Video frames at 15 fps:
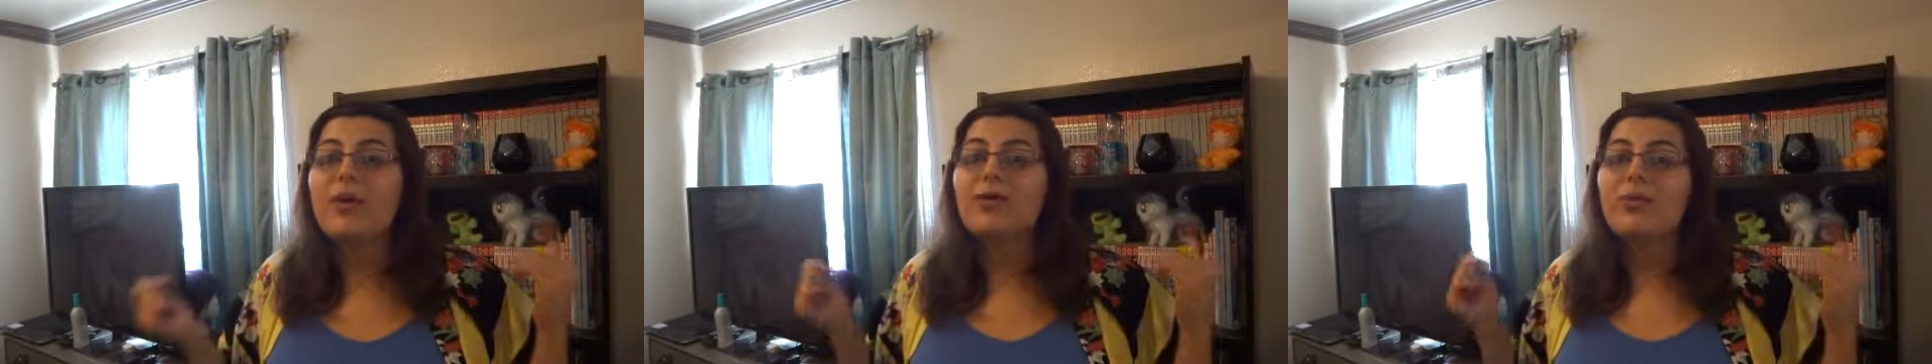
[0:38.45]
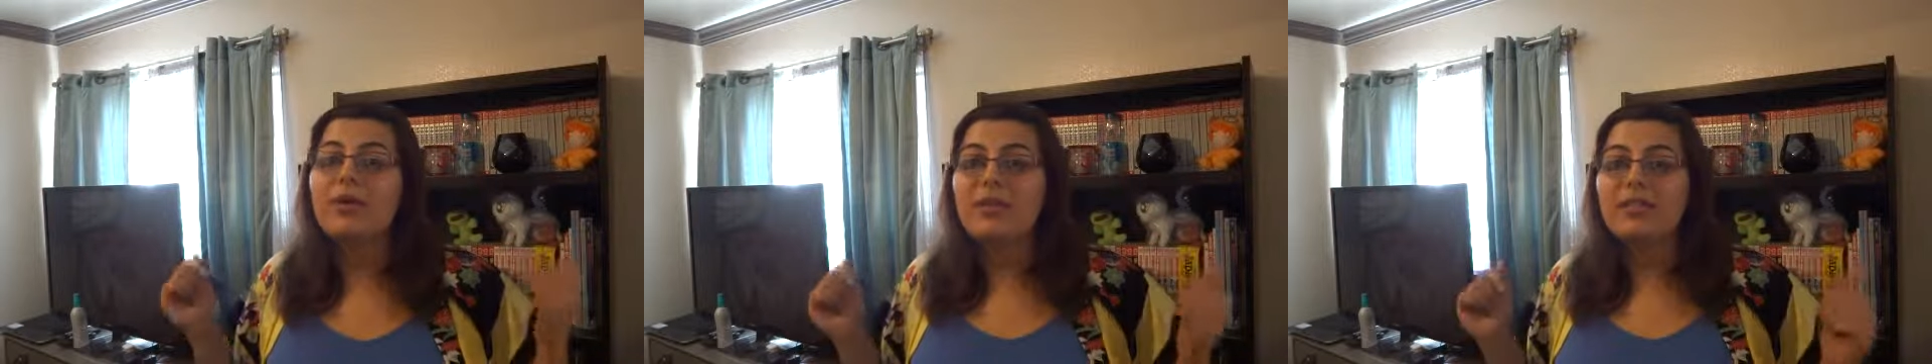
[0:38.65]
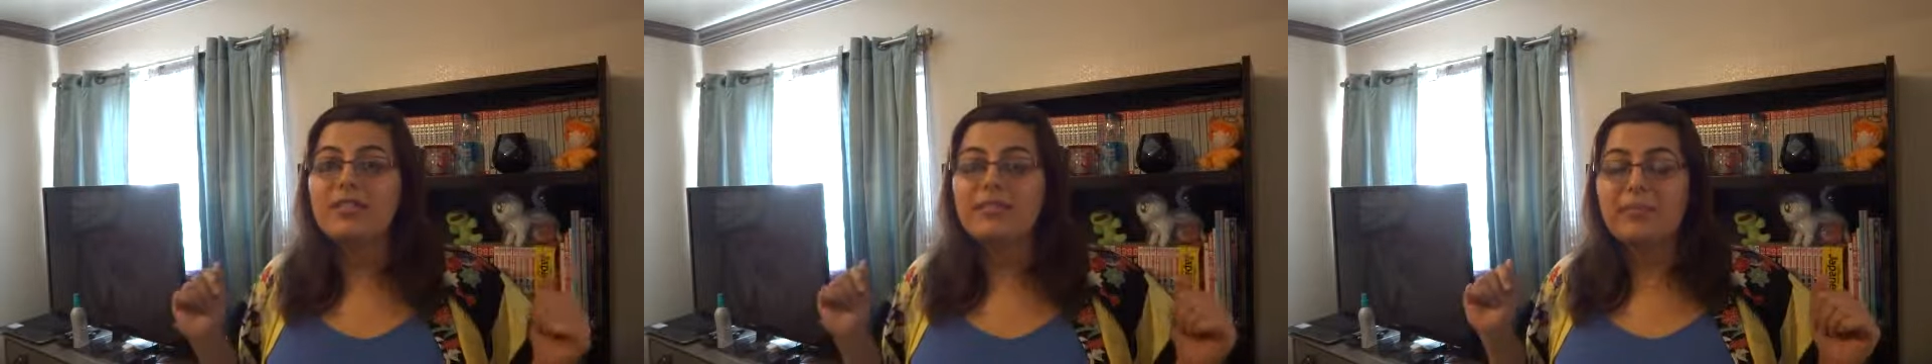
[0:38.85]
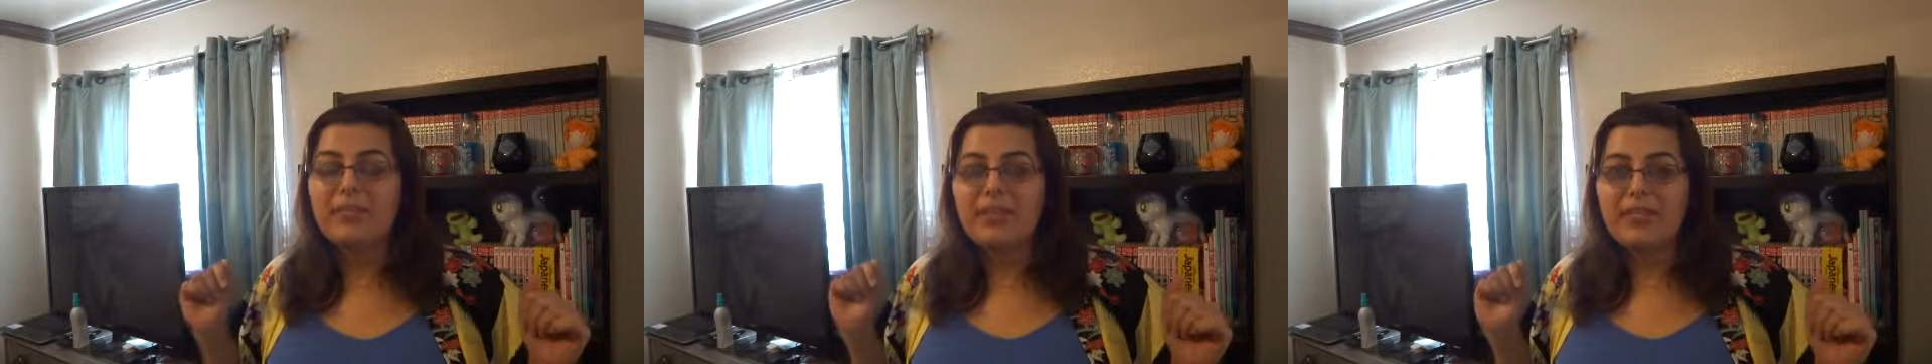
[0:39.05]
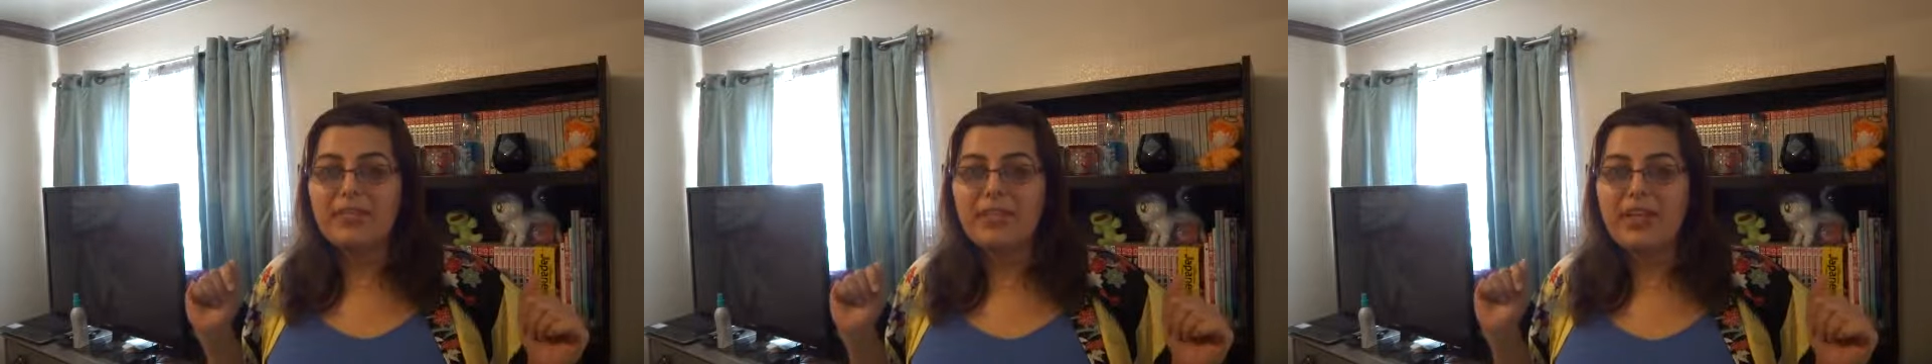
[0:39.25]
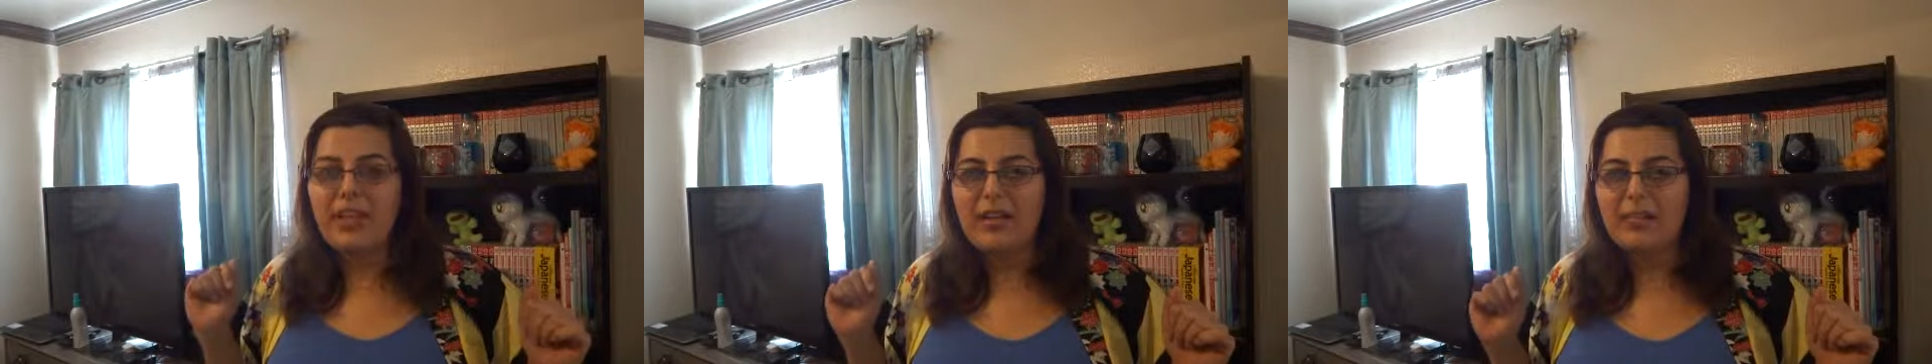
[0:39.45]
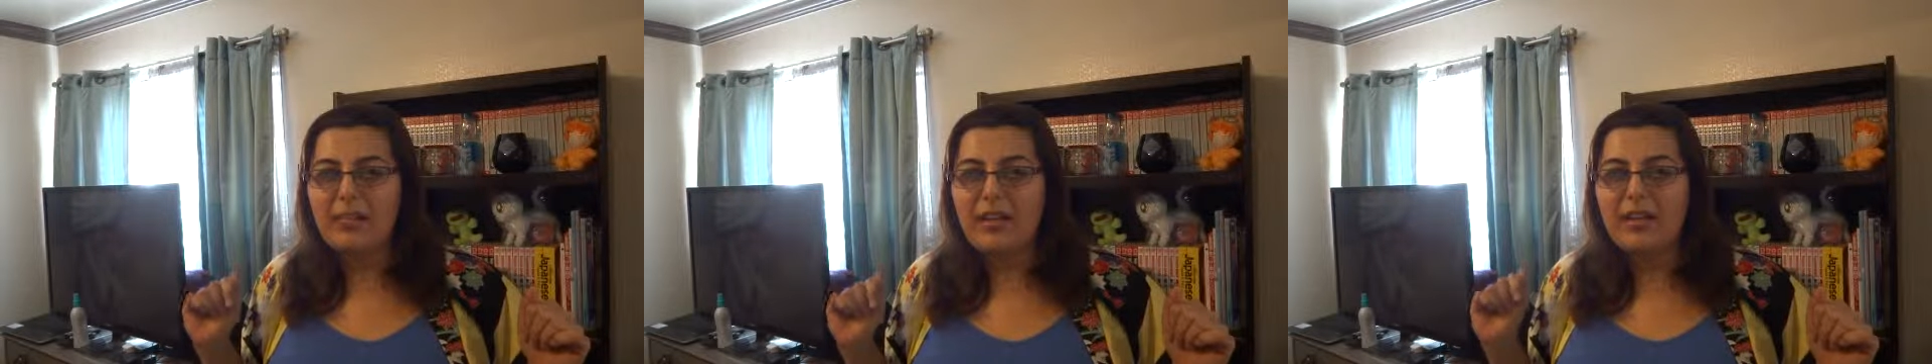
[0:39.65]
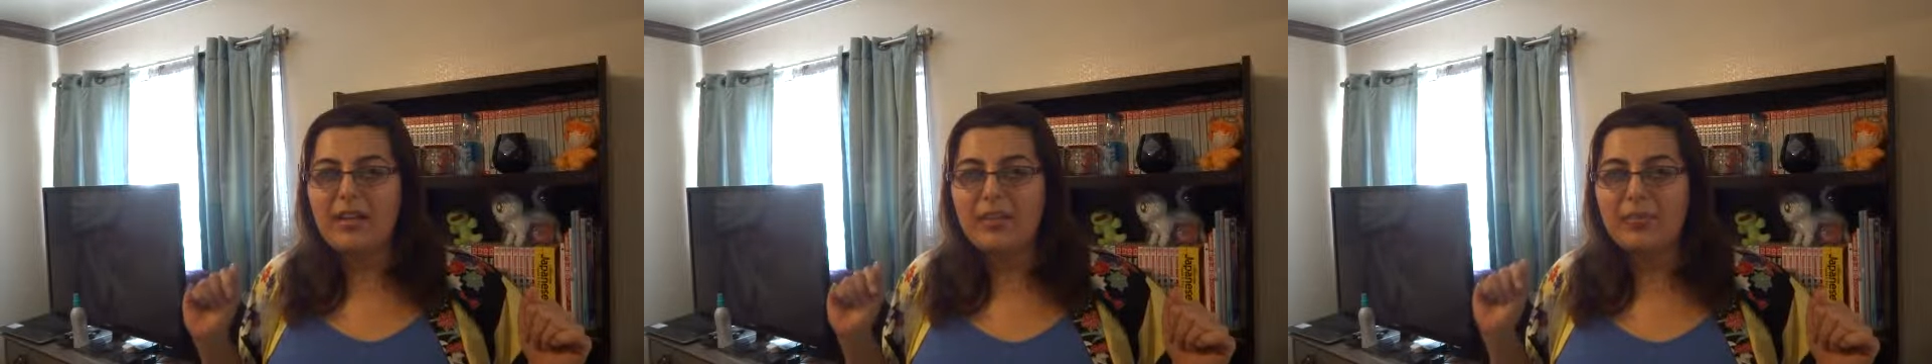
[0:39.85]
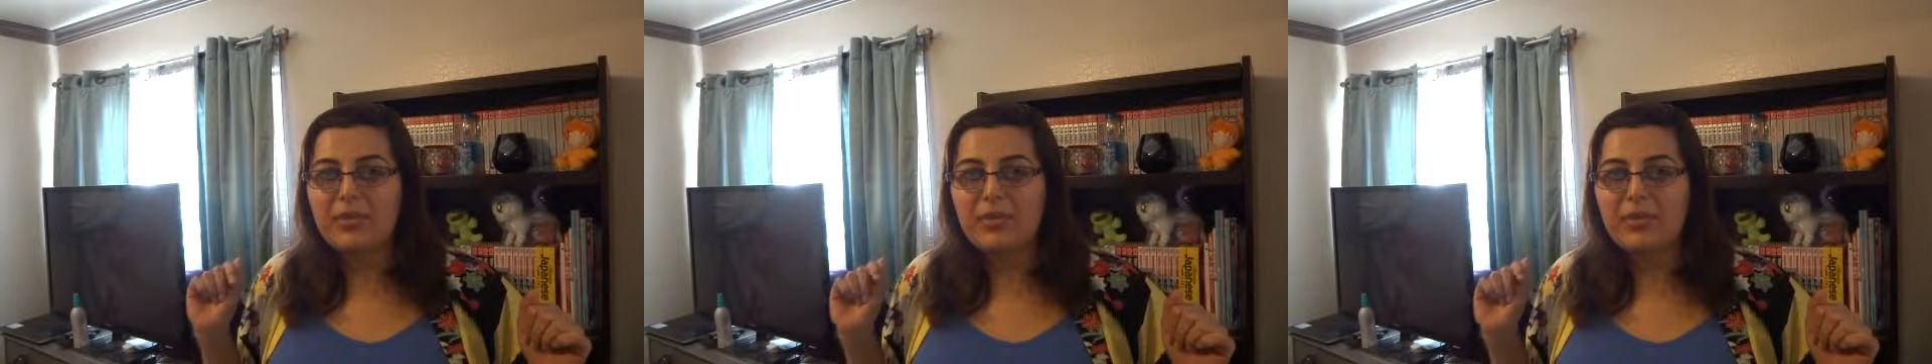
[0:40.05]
One specific anime in